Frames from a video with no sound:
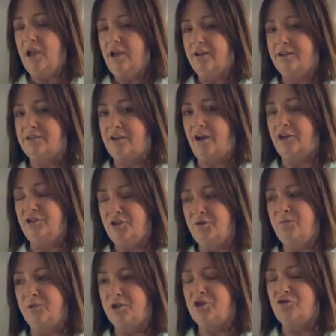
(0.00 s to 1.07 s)
Because I do
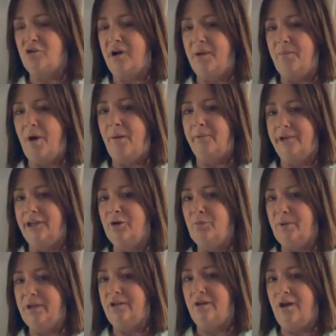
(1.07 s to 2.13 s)
want to try it, but I'm a little
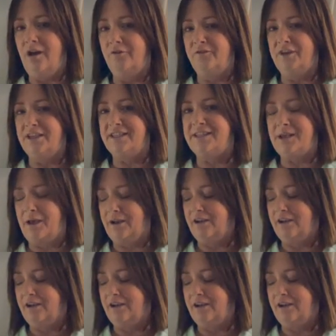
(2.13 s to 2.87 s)
bit nervous